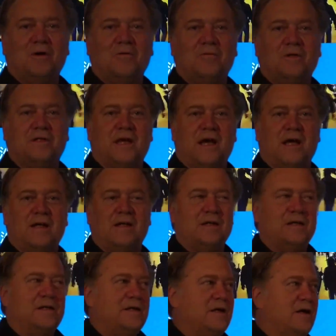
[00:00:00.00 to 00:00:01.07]
With that,
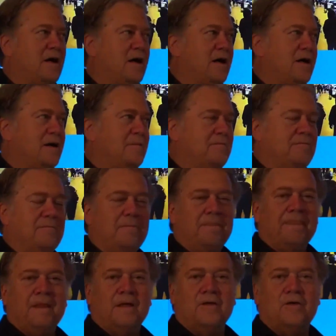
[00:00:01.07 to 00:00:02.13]

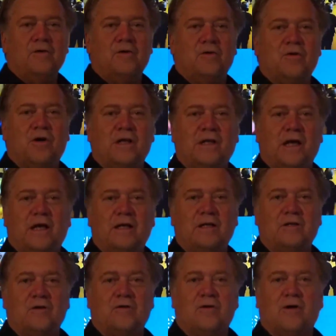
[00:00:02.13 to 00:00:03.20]
you're going
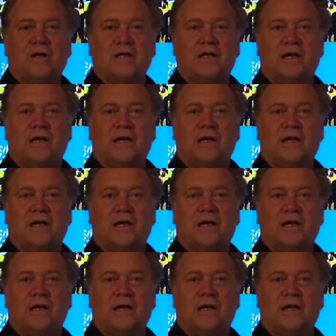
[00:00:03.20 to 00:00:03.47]
to